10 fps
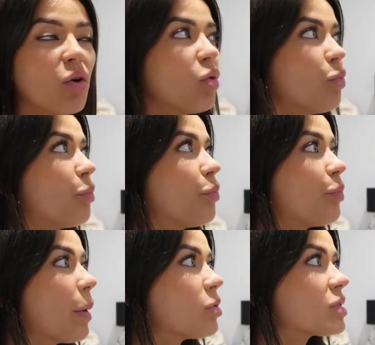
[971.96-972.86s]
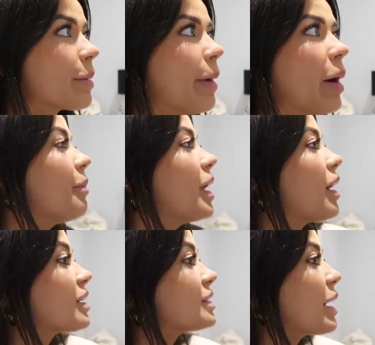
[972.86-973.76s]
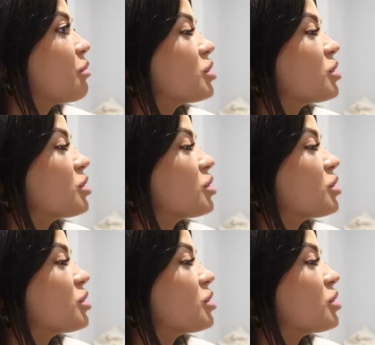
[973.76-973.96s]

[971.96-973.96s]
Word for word: All bubbles came out. Yeah, like I was saying,